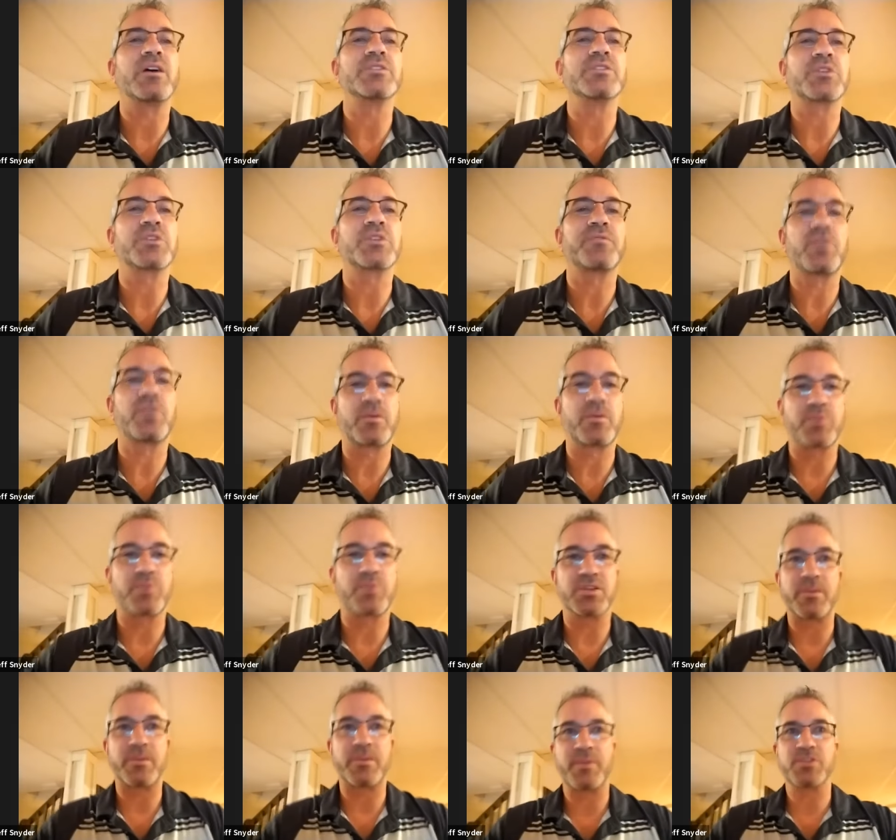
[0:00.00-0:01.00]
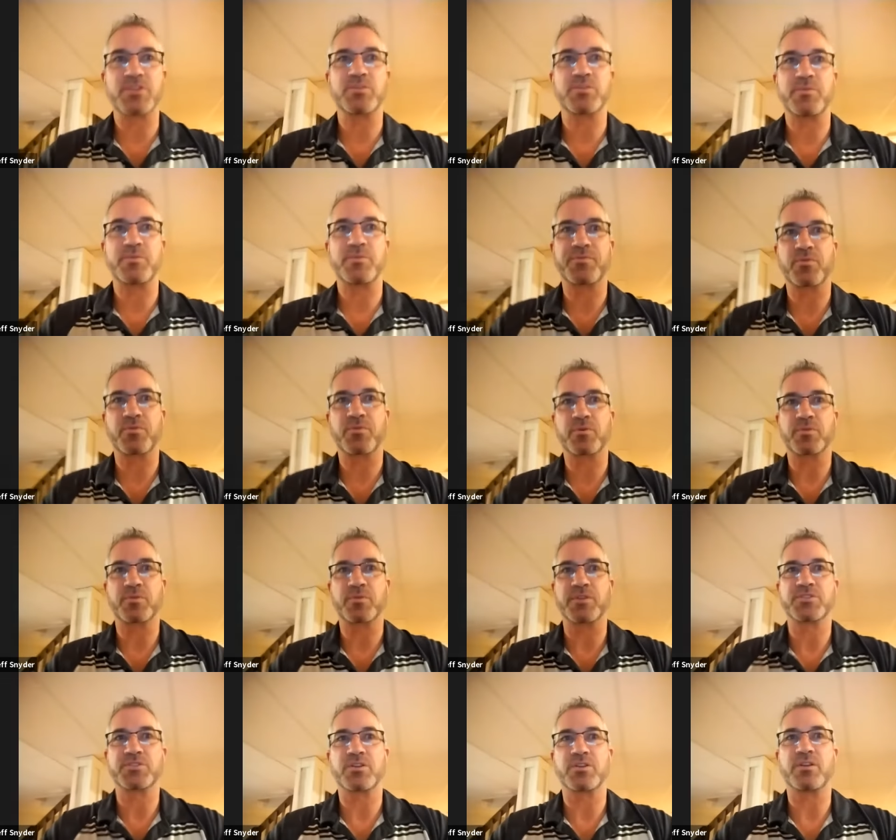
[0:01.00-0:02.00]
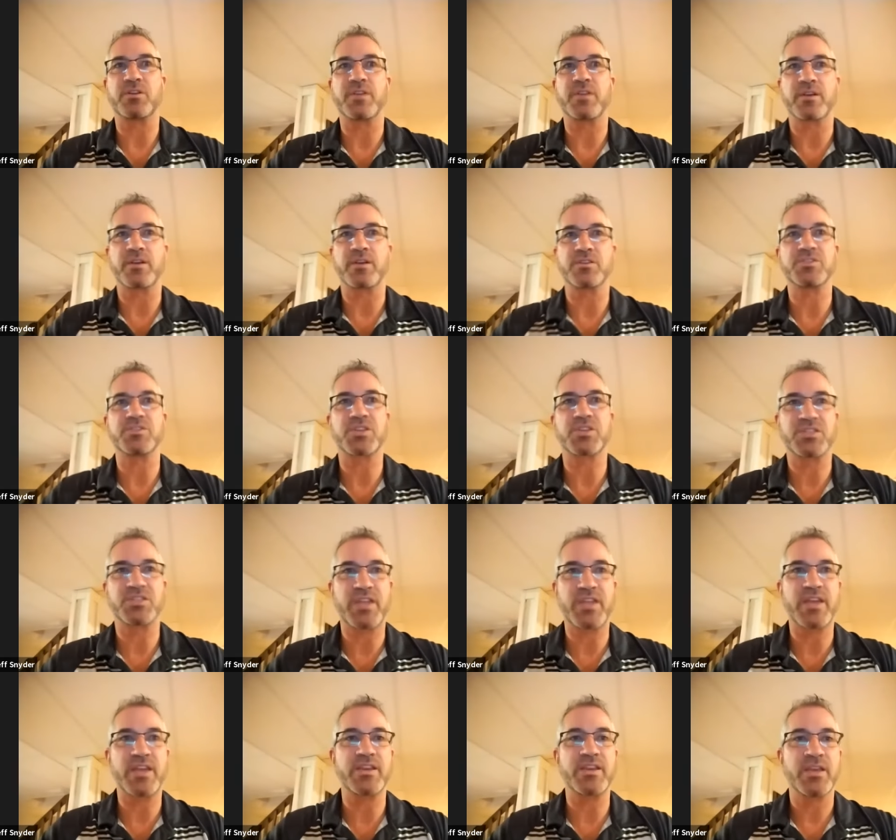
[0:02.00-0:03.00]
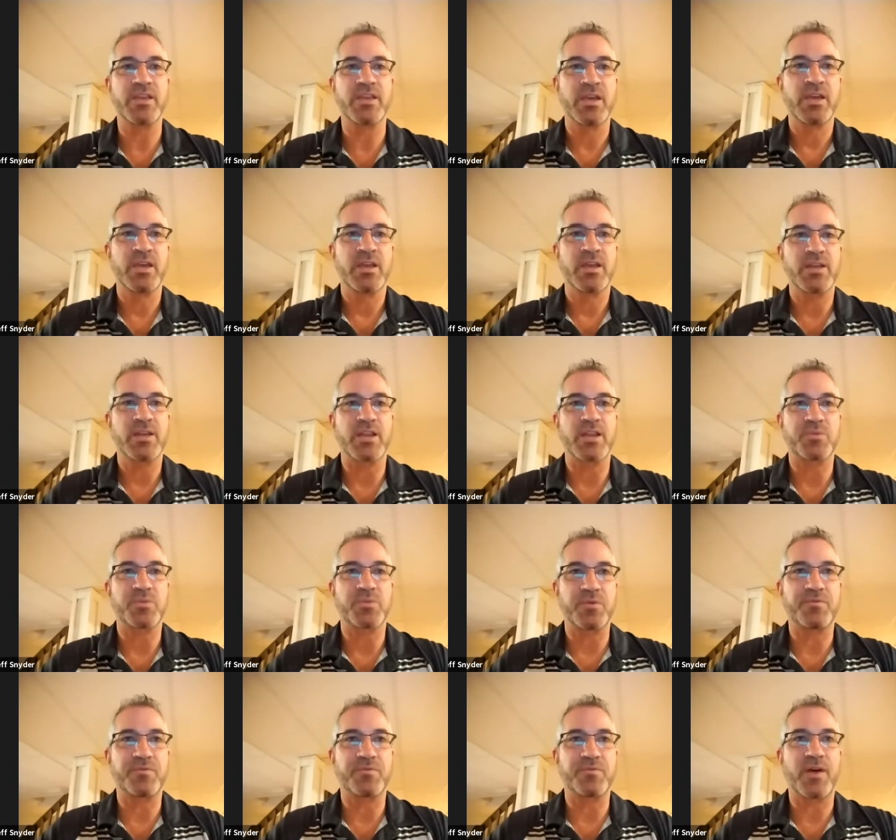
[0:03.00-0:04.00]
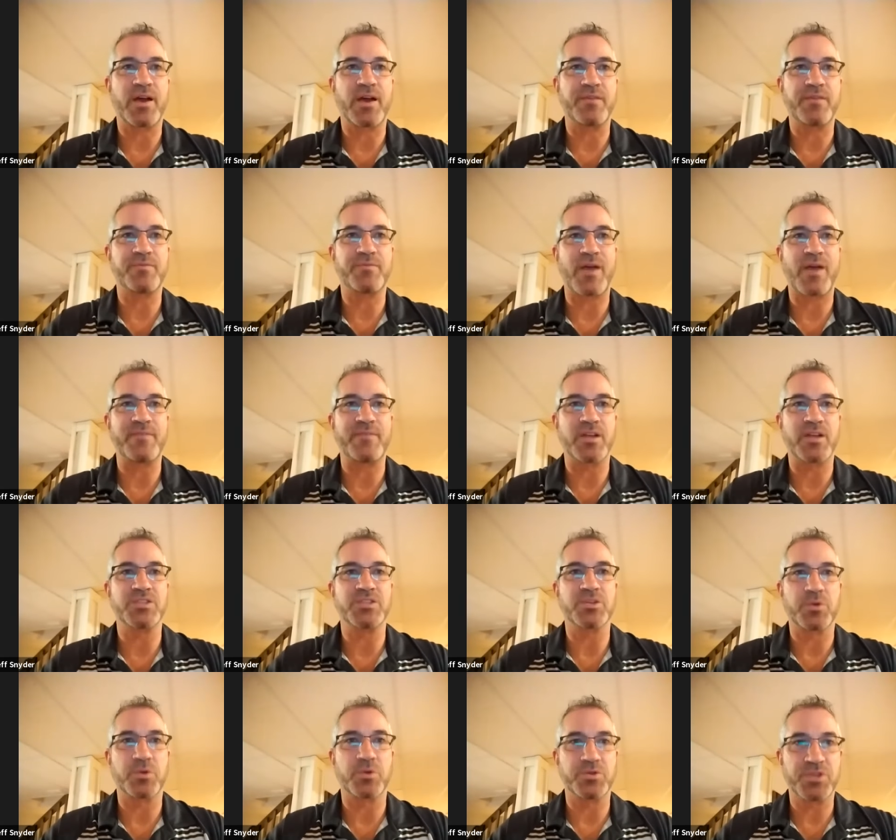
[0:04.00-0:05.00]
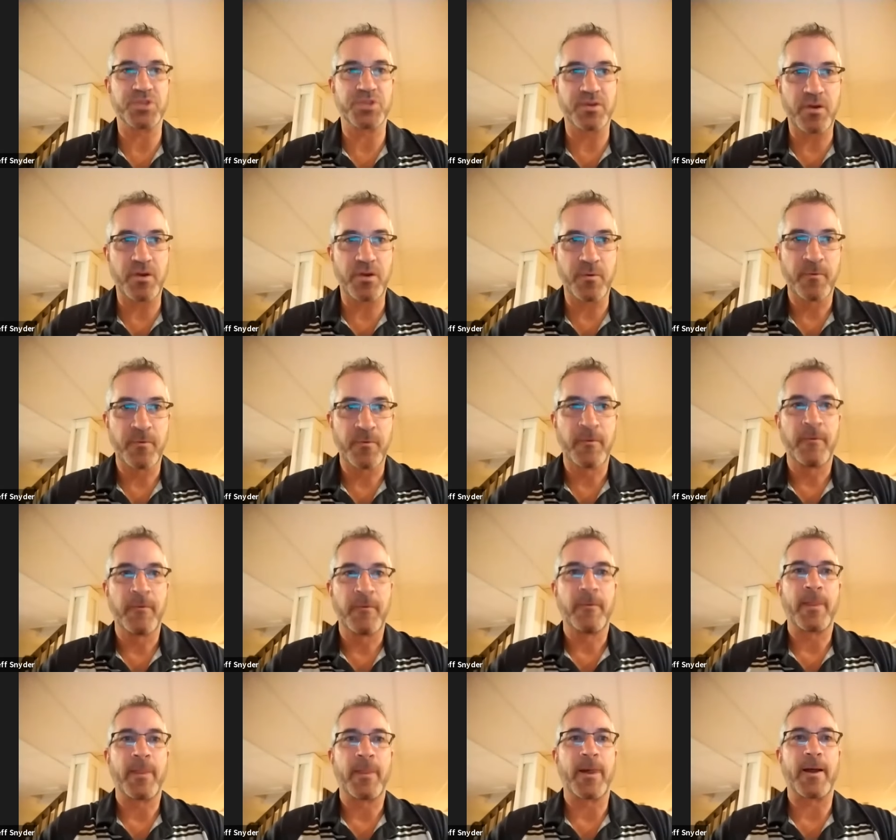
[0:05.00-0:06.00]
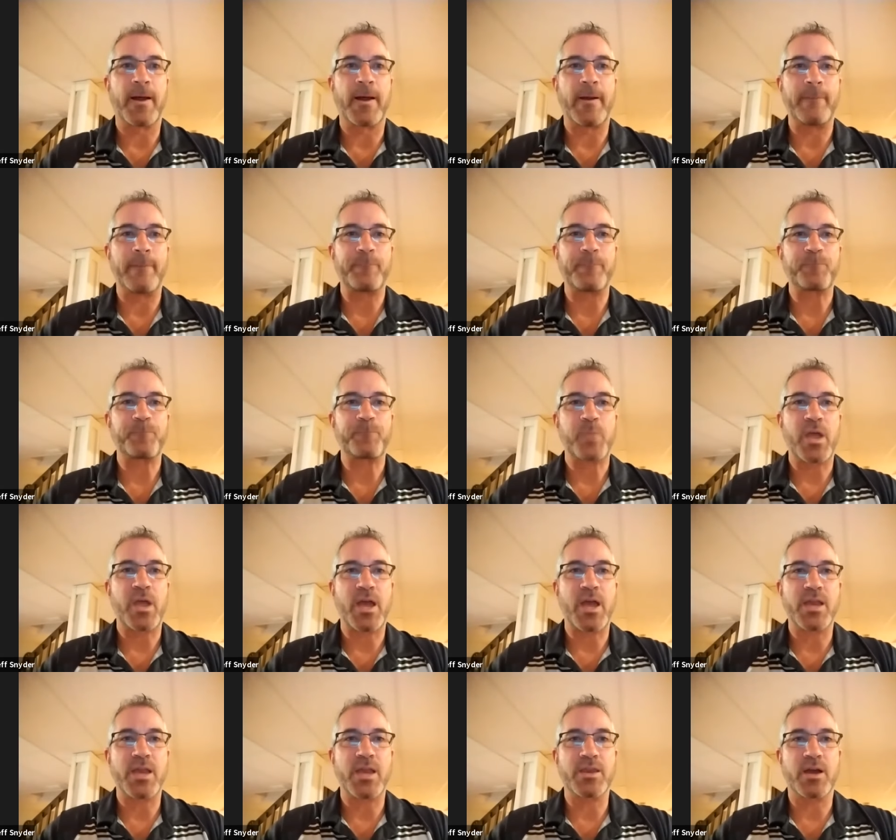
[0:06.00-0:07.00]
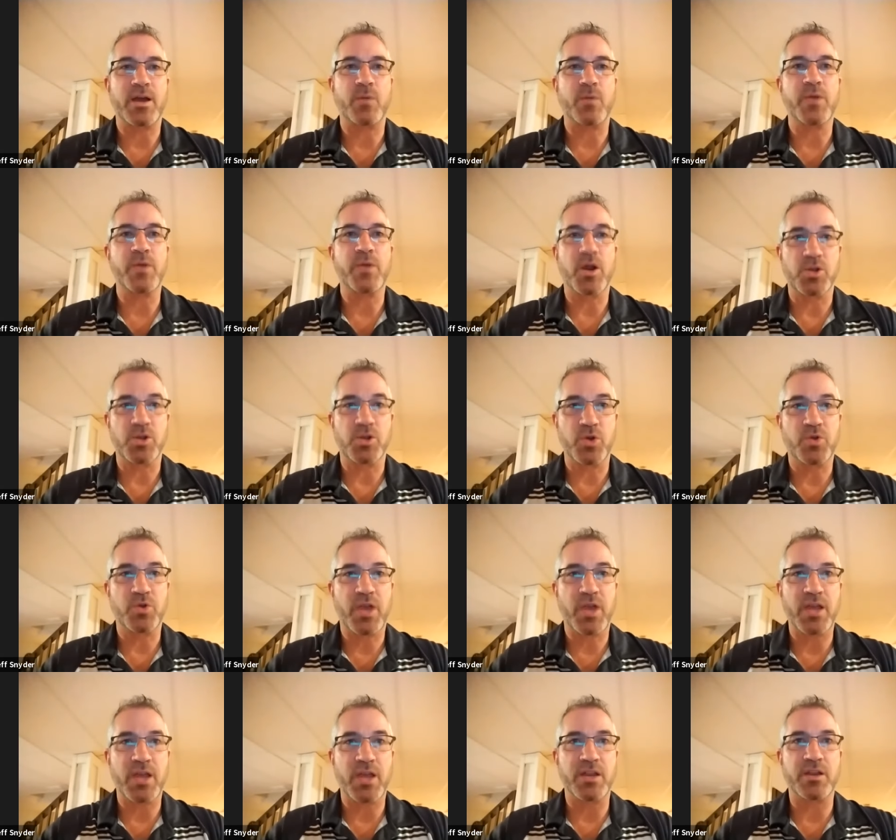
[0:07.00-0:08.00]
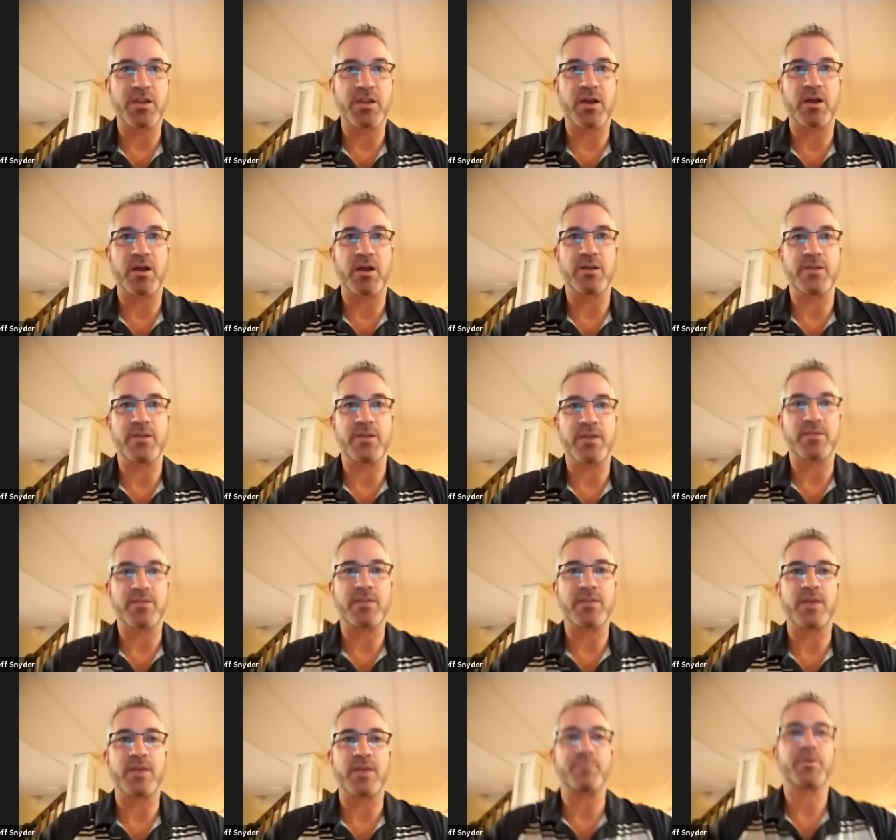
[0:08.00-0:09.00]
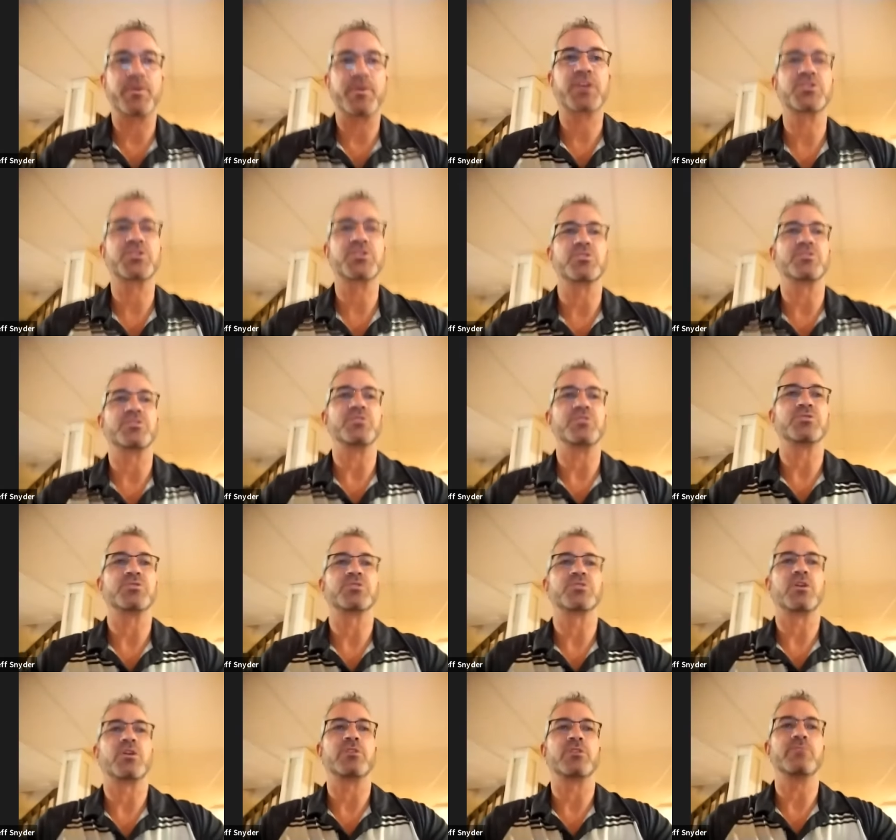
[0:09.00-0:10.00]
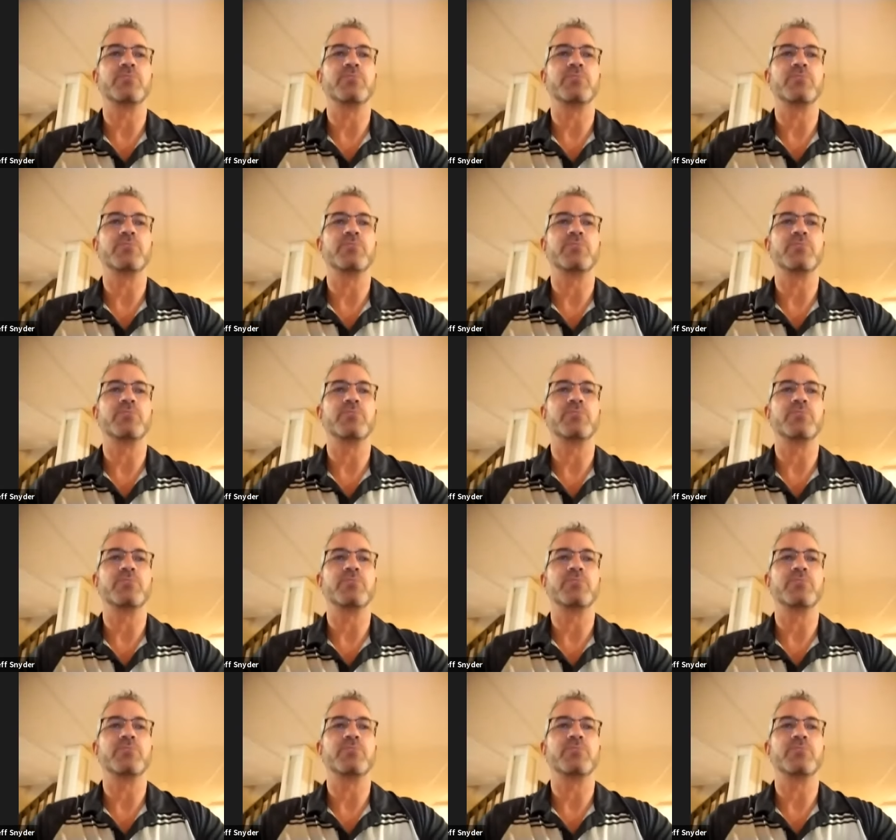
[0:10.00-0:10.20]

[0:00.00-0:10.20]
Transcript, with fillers: is our phone number, as I mentioned before, listed on there. at 610-935-5900. Um, and uh, we are located, uh, that, that picture that you saw, you may